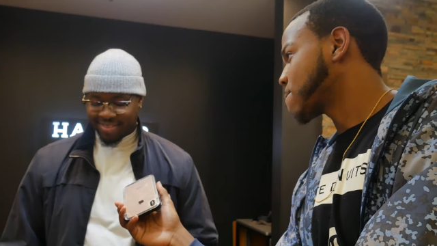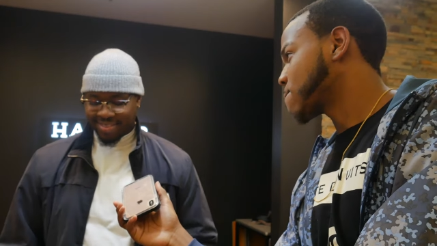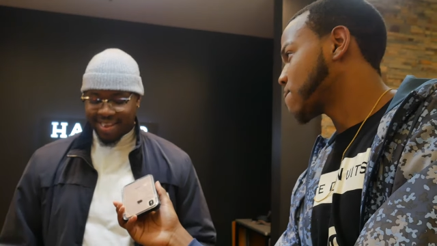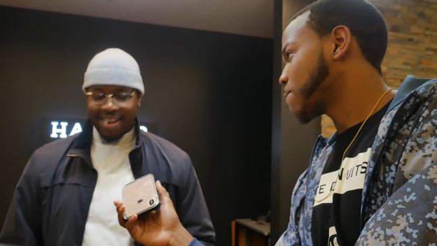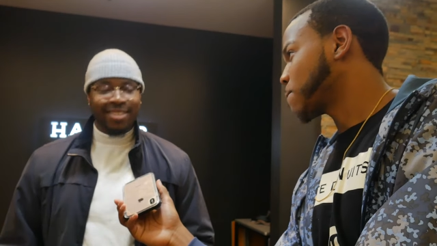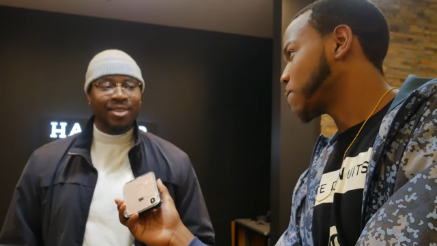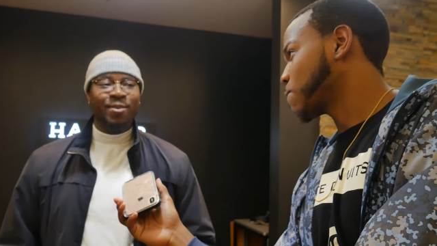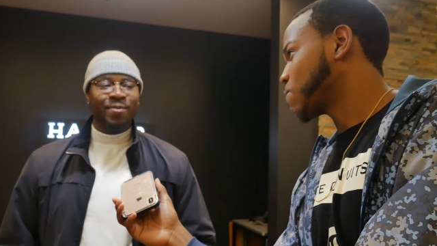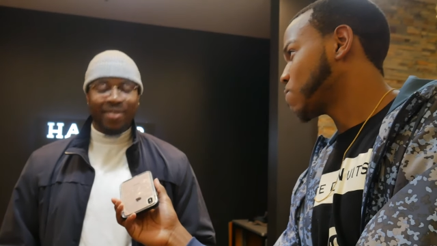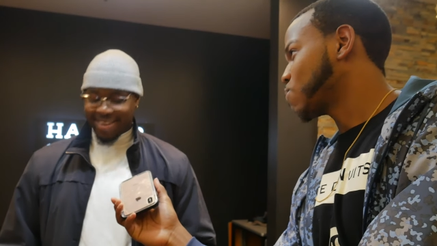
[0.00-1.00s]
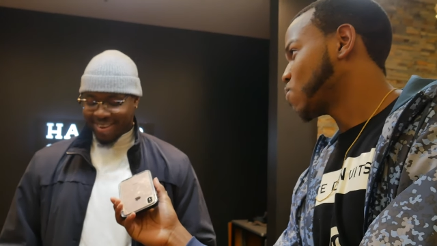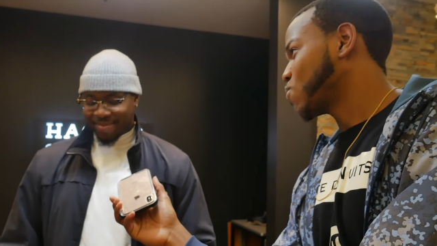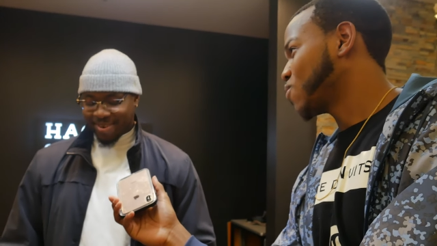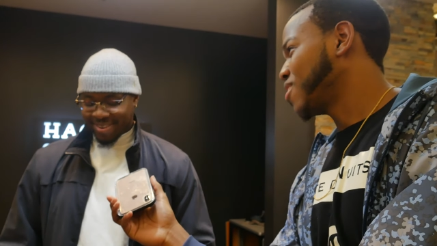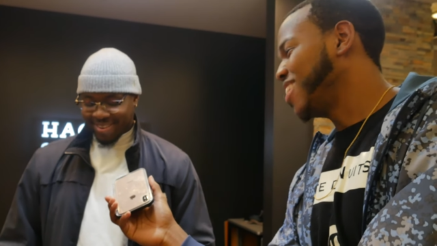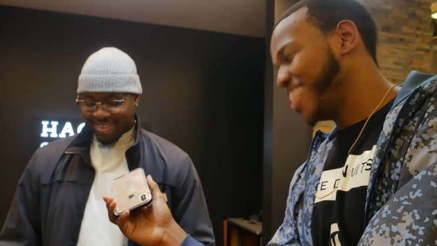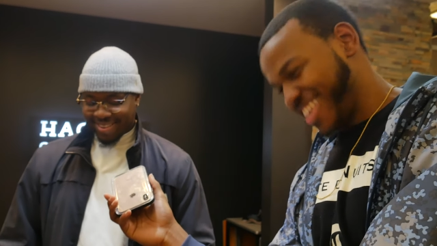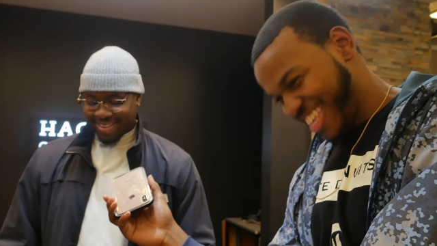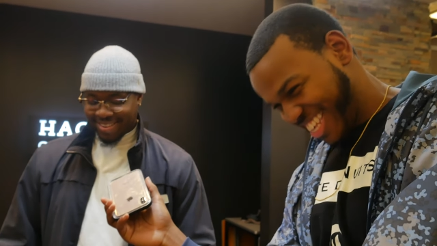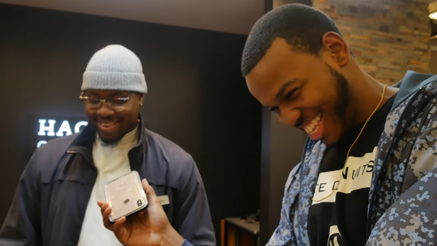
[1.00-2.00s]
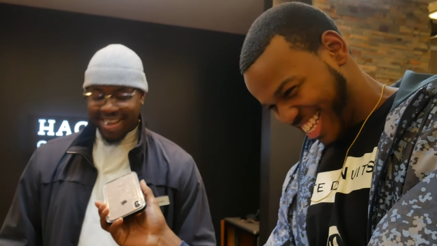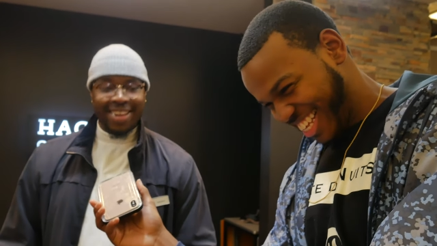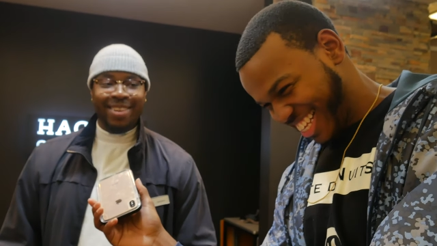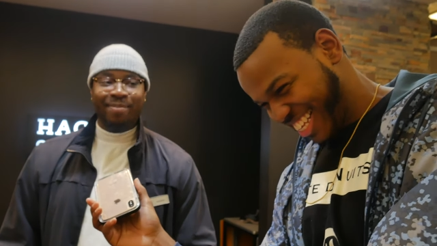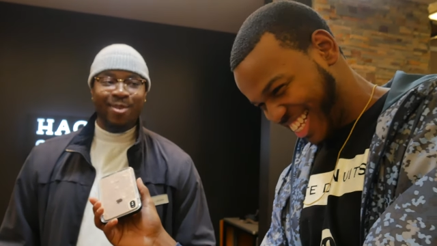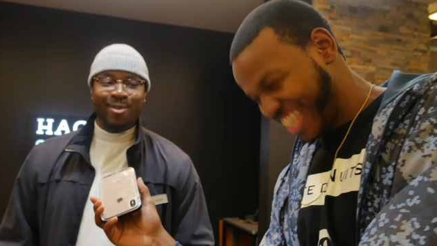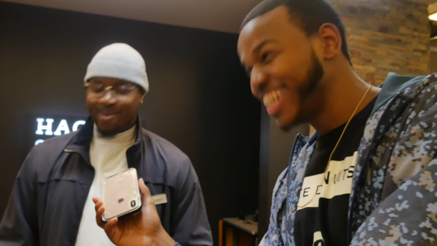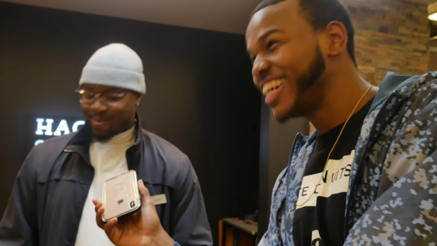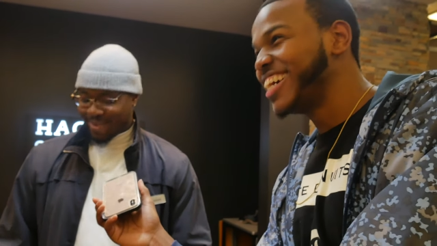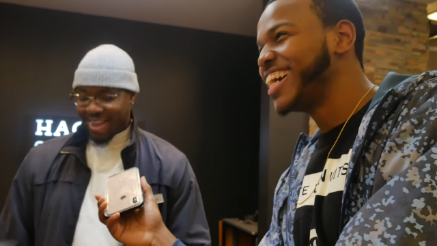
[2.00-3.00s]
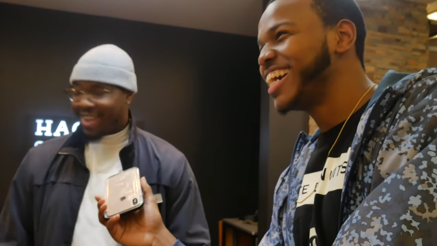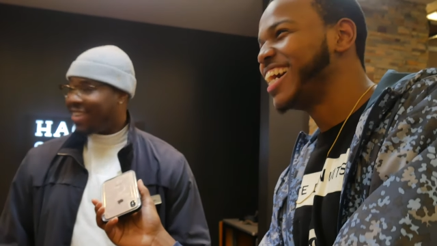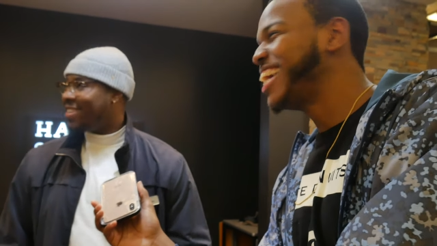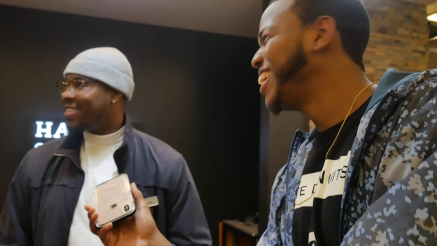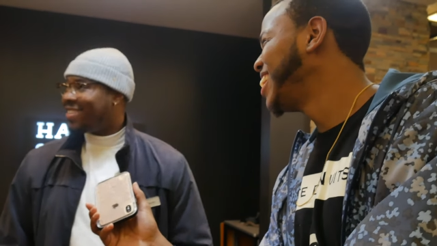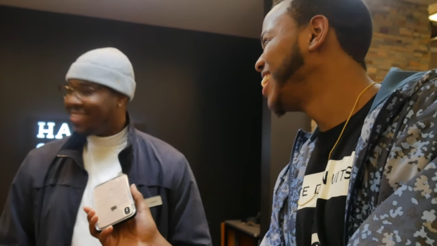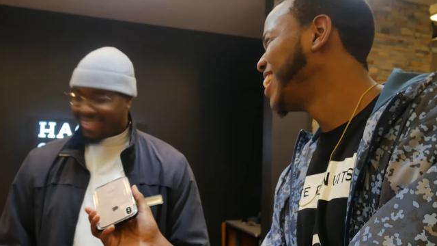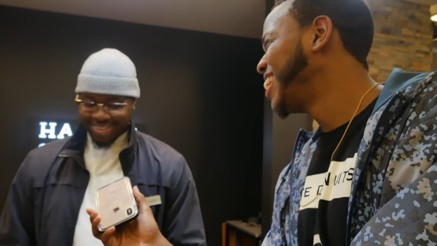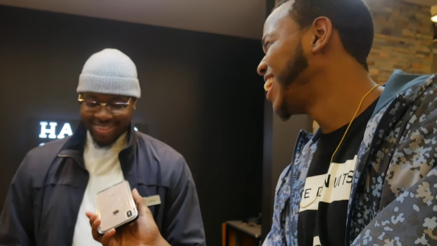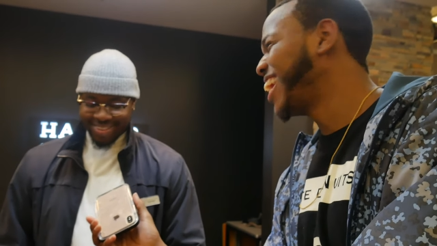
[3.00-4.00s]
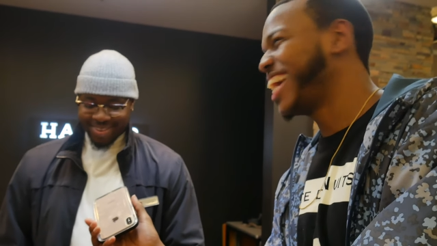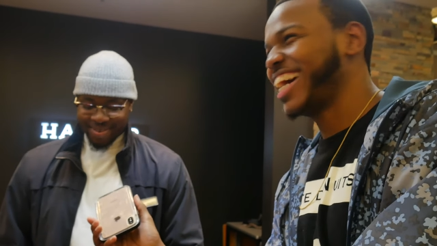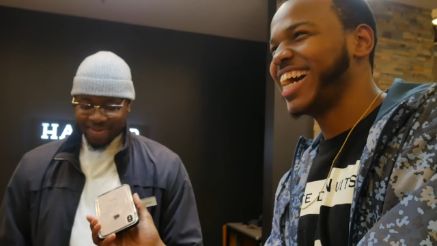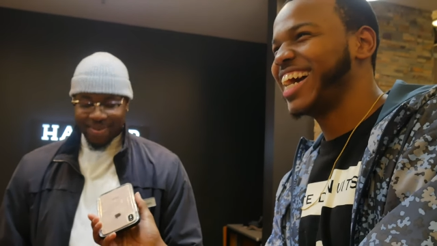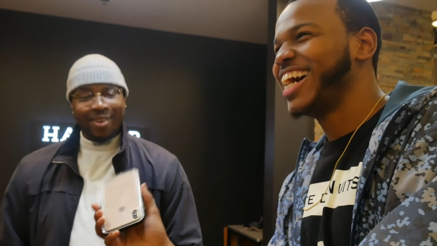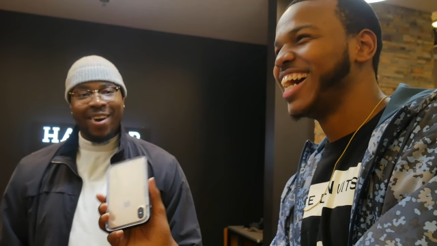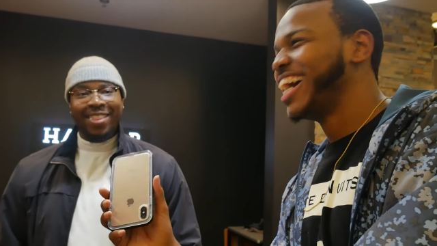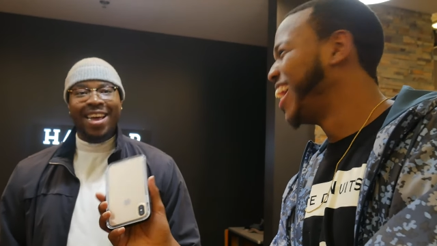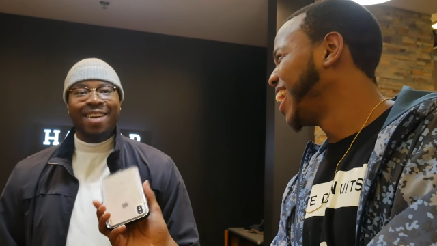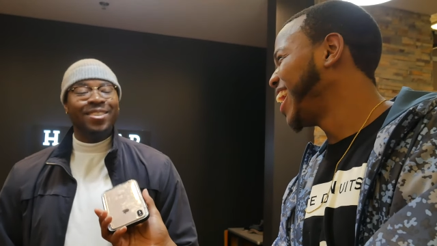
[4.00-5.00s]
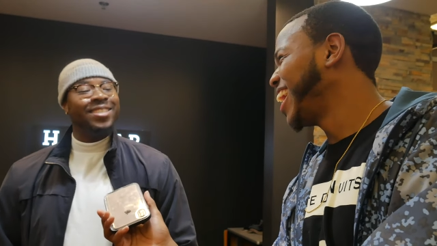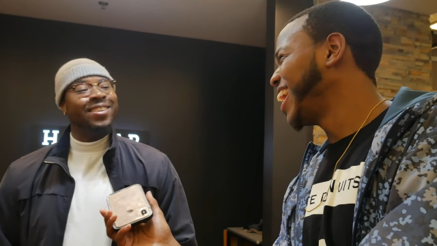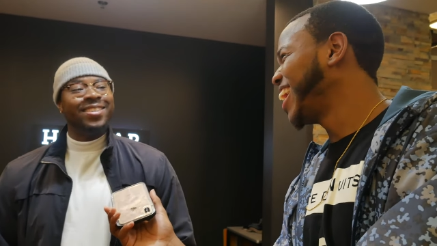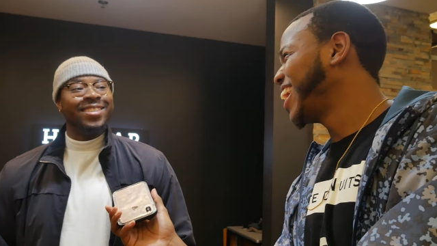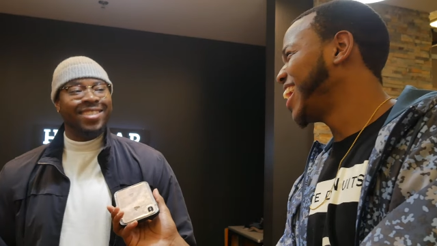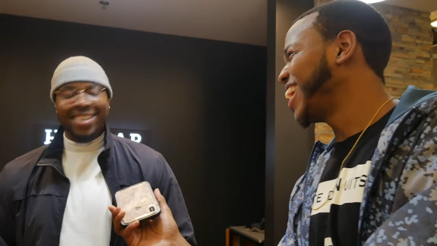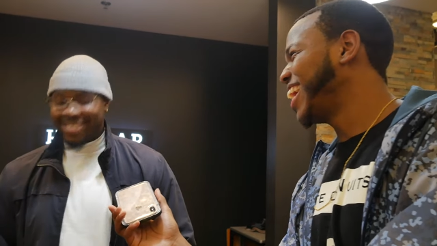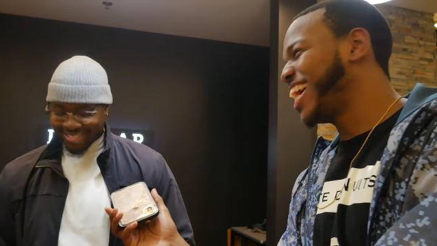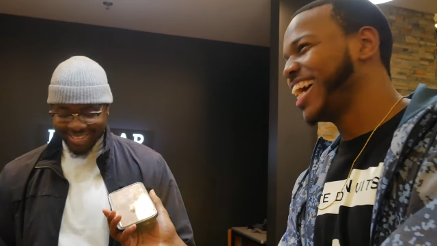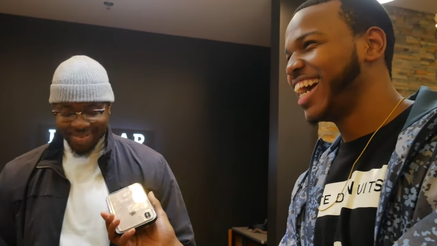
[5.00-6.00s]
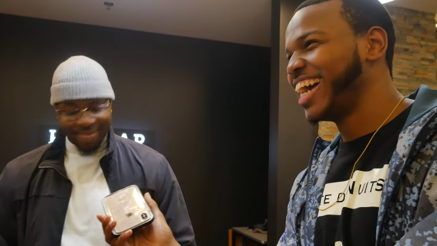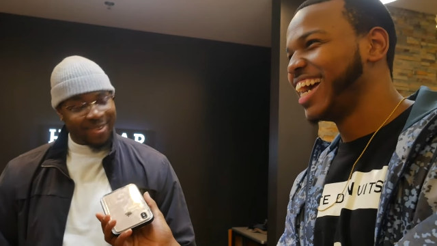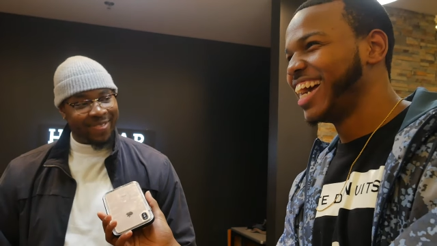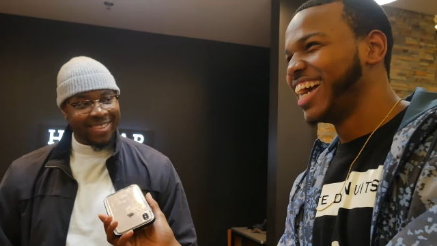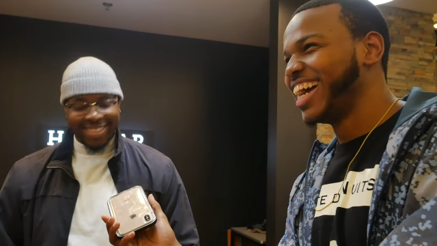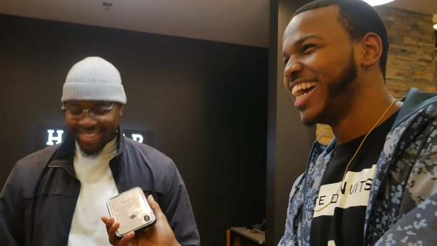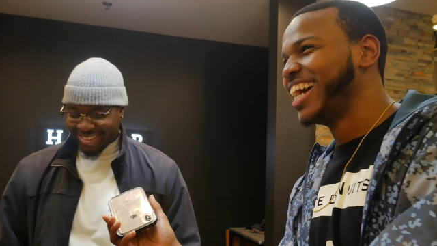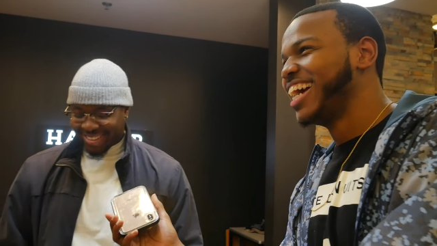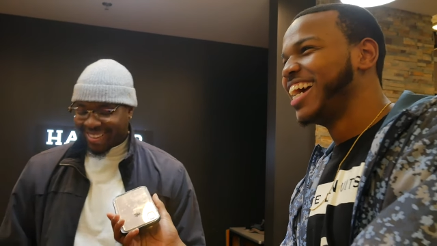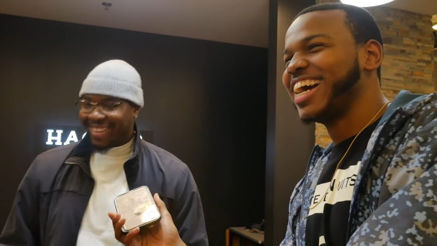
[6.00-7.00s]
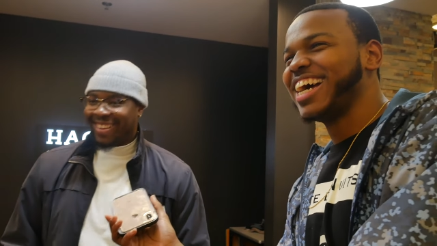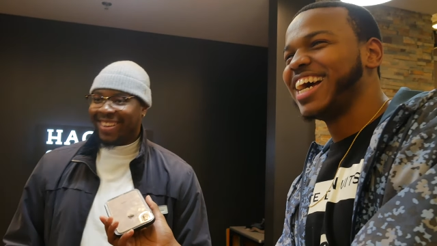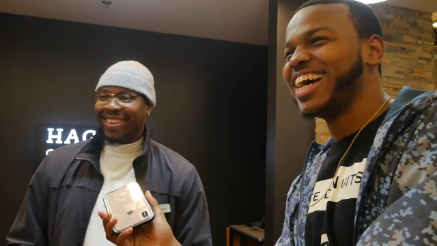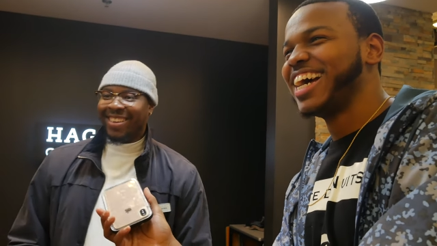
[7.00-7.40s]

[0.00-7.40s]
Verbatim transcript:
Speaker 1: Nah, it's over for that, bro. That ain't the move. That ain't it. We gonna have to have a serious discussion. You feel me?